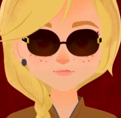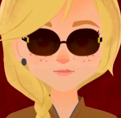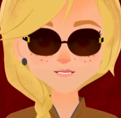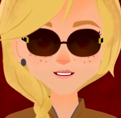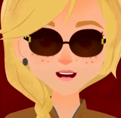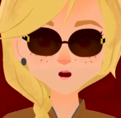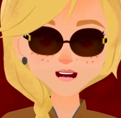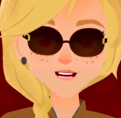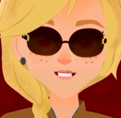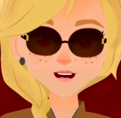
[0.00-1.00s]
Kind of
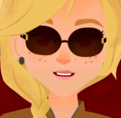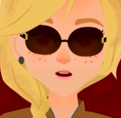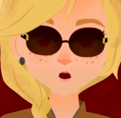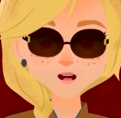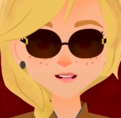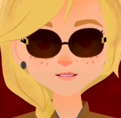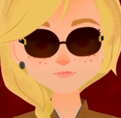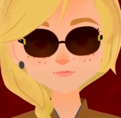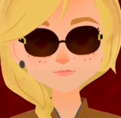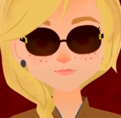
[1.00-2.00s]
like how he was
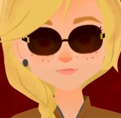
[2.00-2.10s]
before.